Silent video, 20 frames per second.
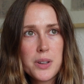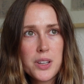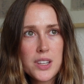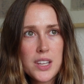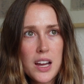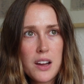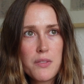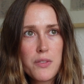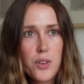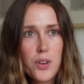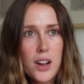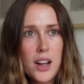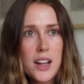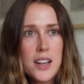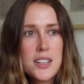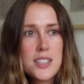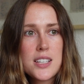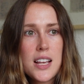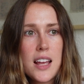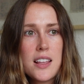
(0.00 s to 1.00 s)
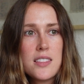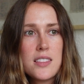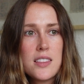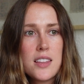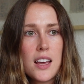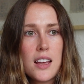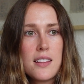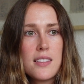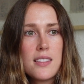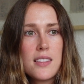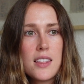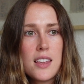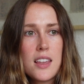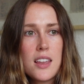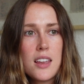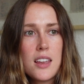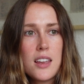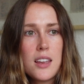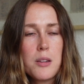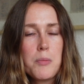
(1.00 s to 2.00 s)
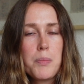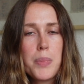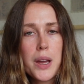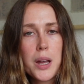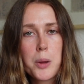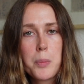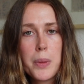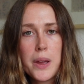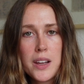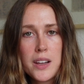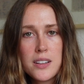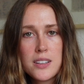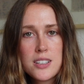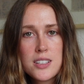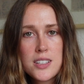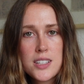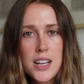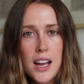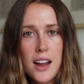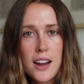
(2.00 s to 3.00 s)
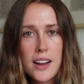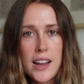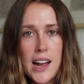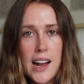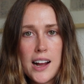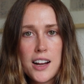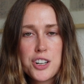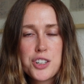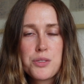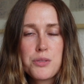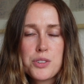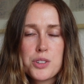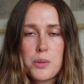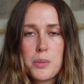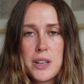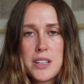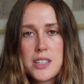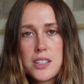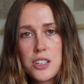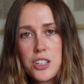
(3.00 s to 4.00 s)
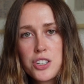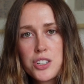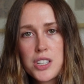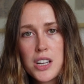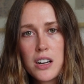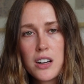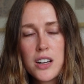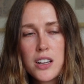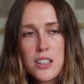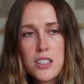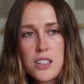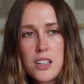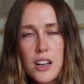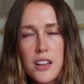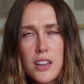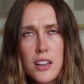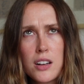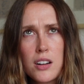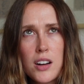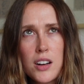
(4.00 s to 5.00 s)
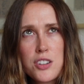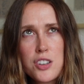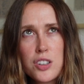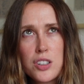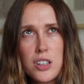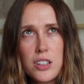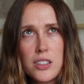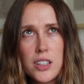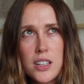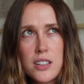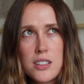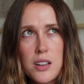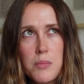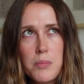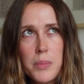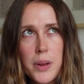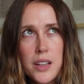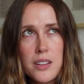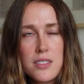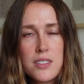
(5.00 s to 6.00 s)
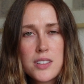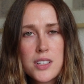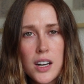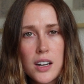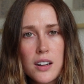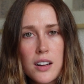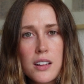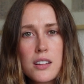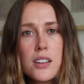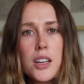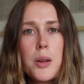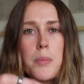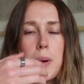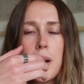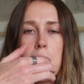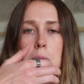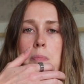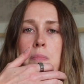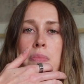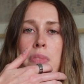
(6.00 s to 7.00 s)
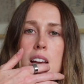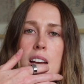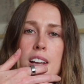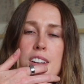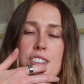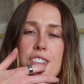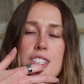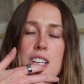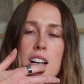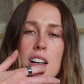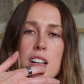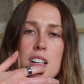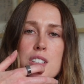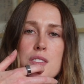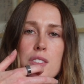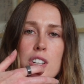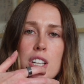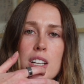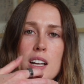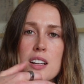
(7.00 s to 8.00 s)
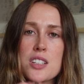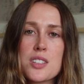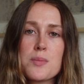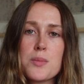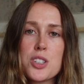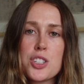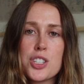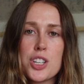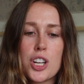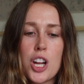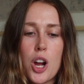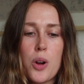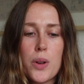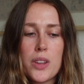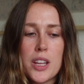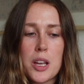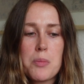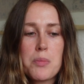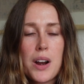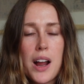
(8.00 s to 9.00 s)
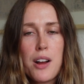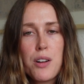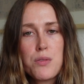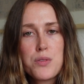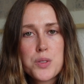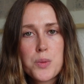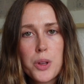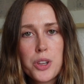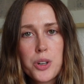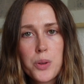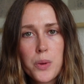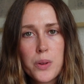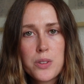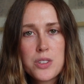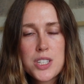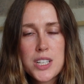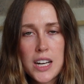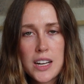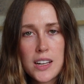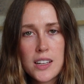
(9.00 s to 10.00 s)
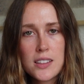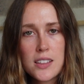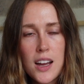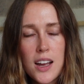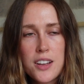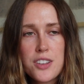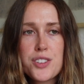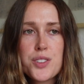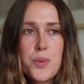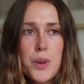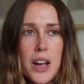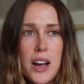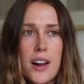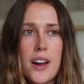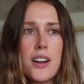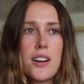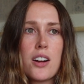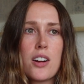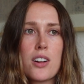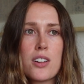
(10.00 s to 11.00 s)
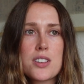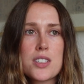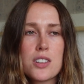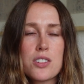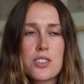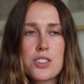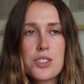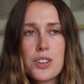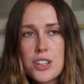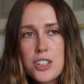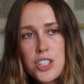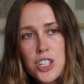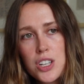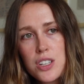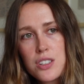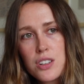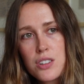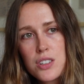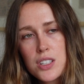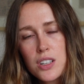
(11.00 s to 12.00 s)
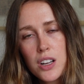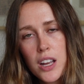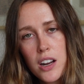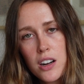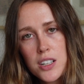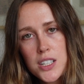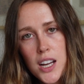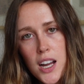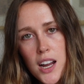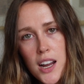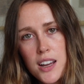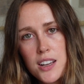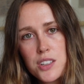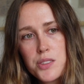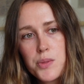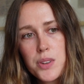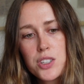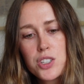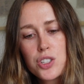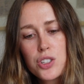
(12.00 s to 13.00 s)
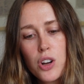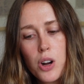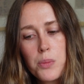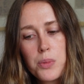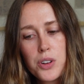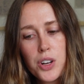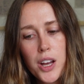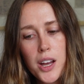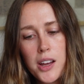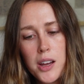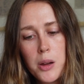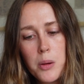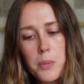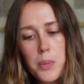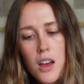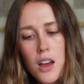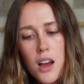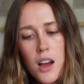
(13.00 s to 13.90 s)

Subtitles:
built that for us, and then the pick bins at Cash, which are basically just areas, I think they're actually called like dump bins technically, but it's just areas for like customers to go and like browse while they're standing in line. So we had our silk scrunchies, our silk hair ties, we had sculpt clip,